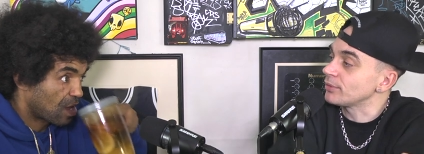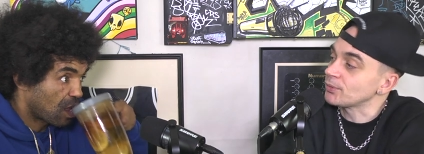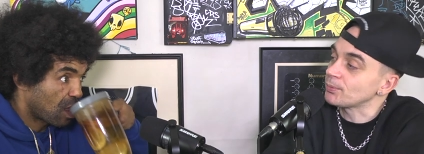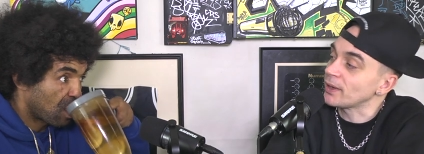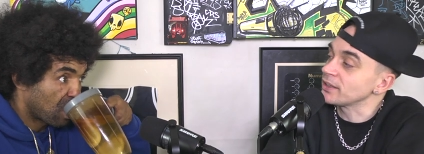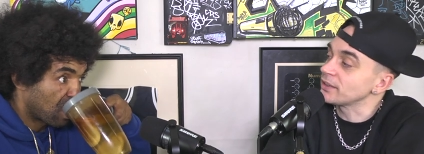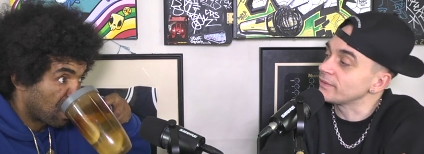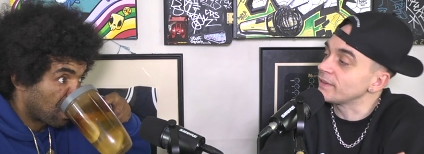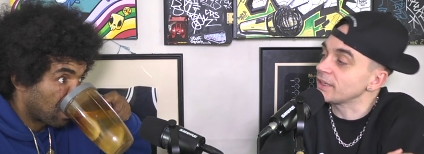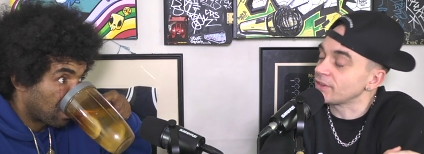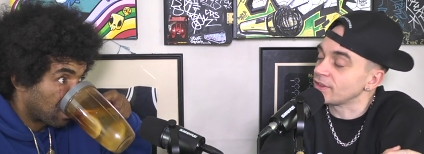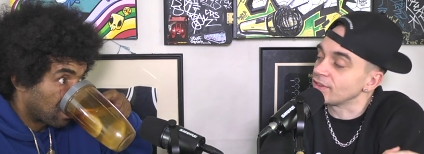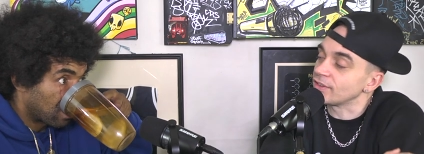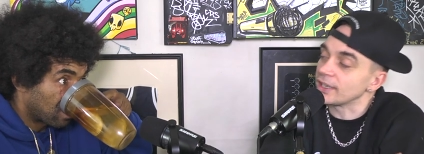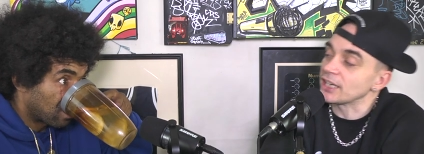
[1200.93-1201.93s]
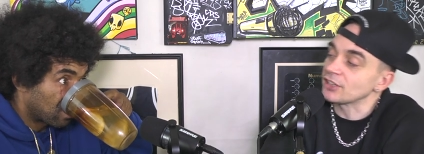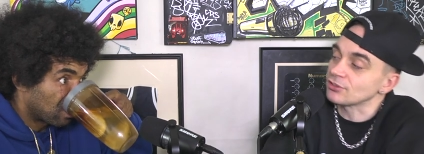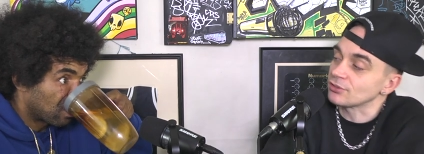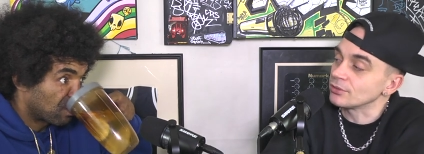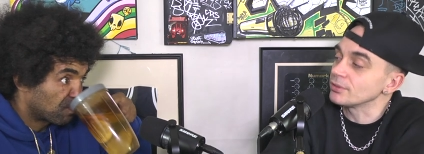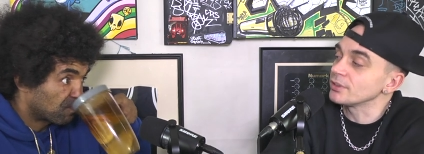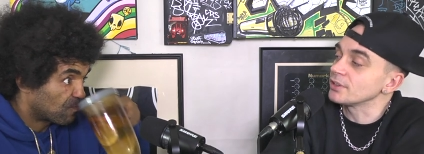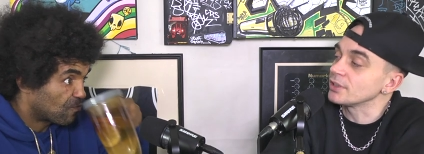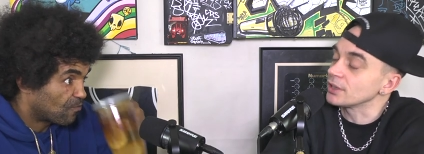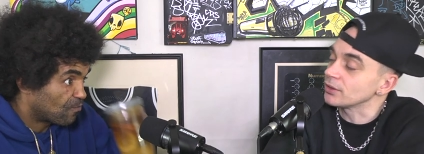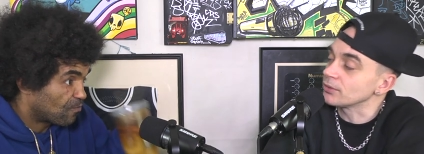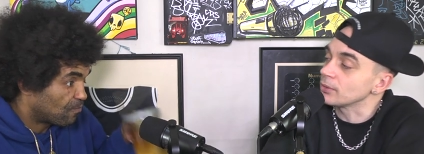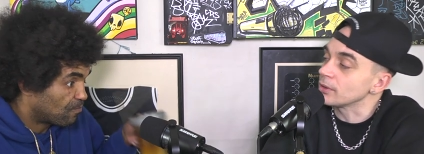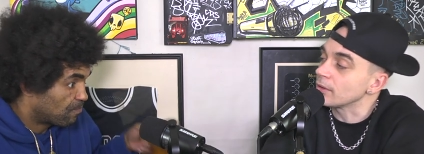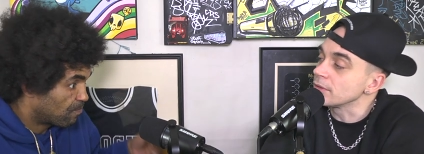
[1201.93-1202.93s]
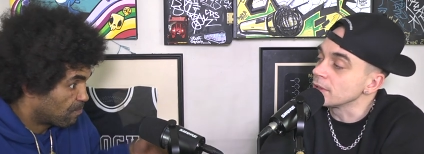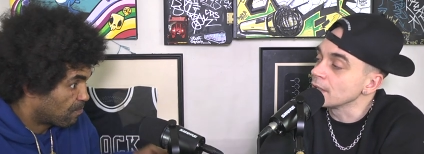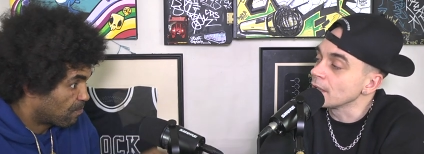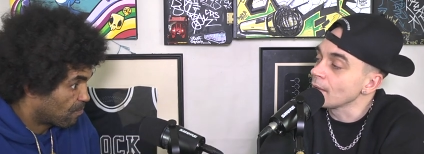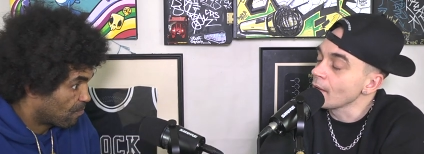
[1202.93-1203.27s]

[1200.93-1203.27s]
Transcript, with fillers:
Speaker 1: perspective, that's international, isn't it as well?